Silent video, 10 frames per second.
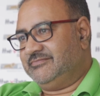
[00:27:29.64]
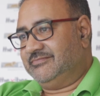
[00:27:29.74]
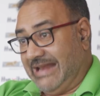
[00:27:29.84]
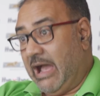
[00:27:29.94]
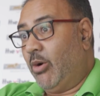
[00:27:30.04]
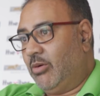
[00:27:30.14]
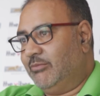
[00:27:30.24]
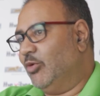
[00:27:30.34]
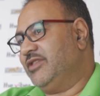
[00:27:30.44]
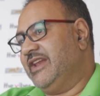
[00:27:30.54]
now
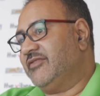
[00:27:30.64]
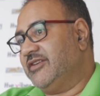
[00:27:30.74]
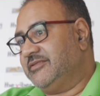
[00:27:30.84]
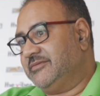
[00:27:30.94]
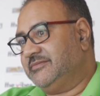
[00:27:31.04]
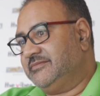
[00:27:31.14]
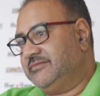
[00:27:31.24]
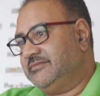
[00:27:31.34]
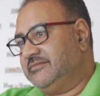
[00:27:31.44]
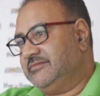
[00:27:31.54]
more than ever.
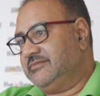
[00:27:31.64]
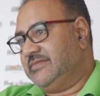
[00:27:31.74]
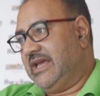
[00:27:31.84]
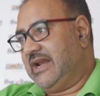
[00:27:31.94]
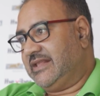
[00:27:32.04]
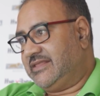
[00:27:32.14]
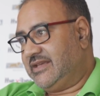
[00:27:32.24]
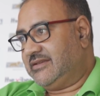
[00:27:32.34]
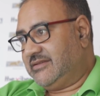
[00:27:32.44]
And I think